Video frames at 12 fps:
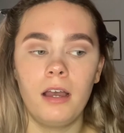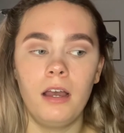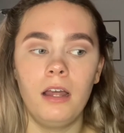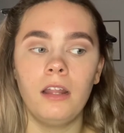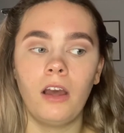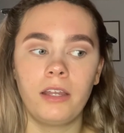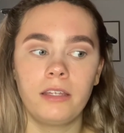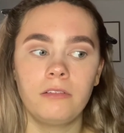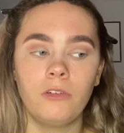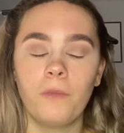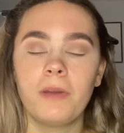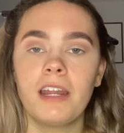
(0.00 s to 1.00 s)
like
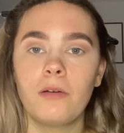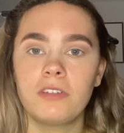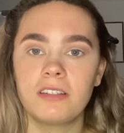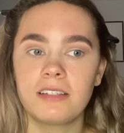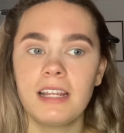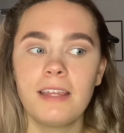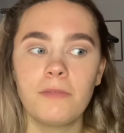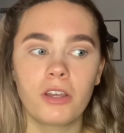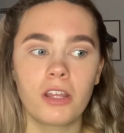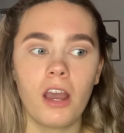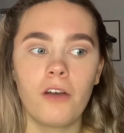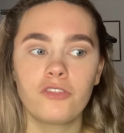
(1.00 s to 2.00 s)
not being able to sleep,
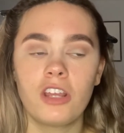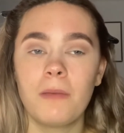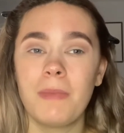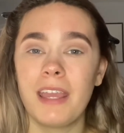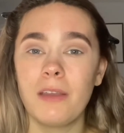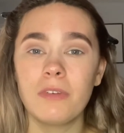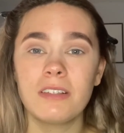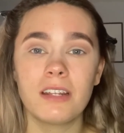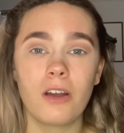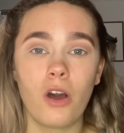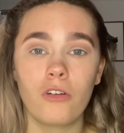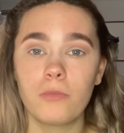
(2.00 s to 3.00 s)
looking after him. He was in
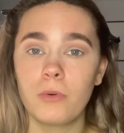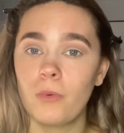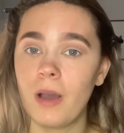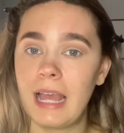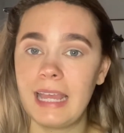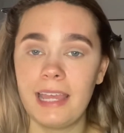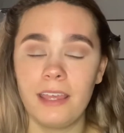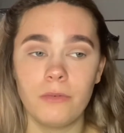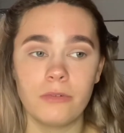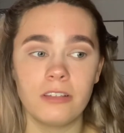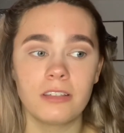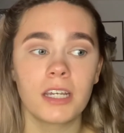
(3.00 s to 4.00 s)
a horrible way. He
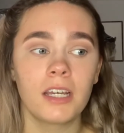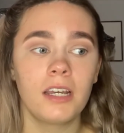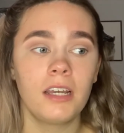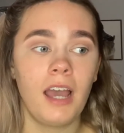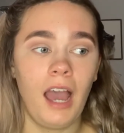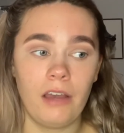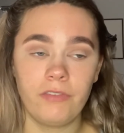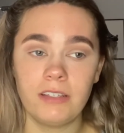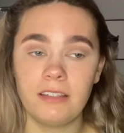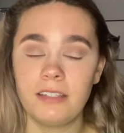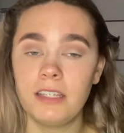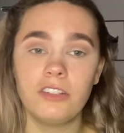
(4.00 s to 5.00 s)
was having
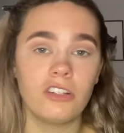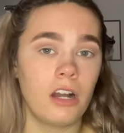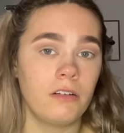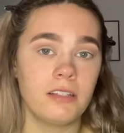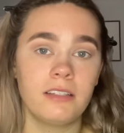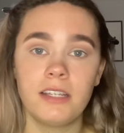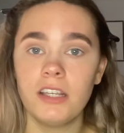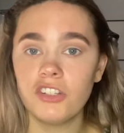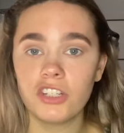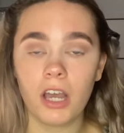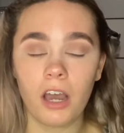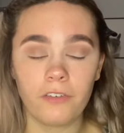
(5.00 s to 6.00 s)
seizure after
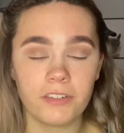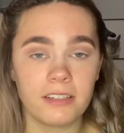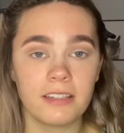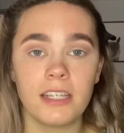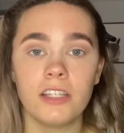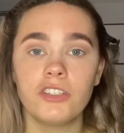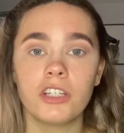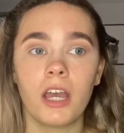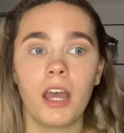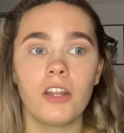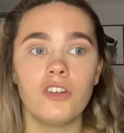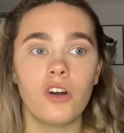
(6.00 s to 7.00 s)
seizure after
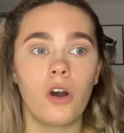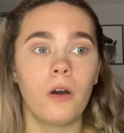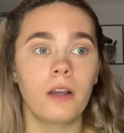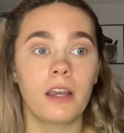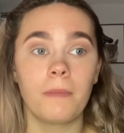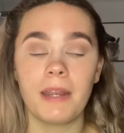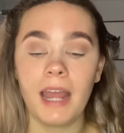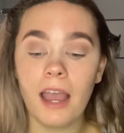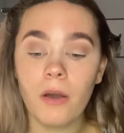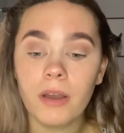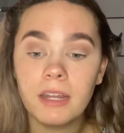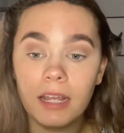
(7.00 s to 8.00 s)
seizure, not coming
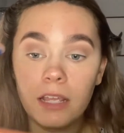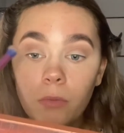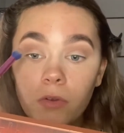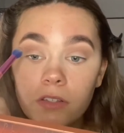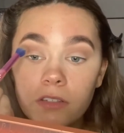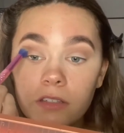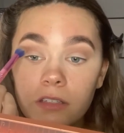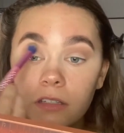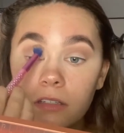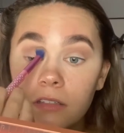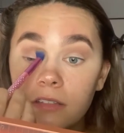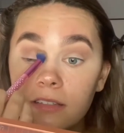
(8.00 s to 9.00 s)
out, and he was
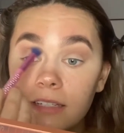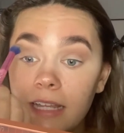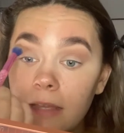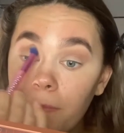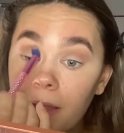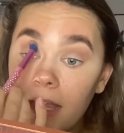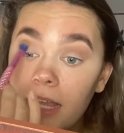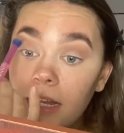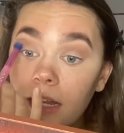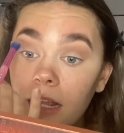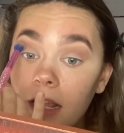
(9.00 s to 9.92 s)
sleeping.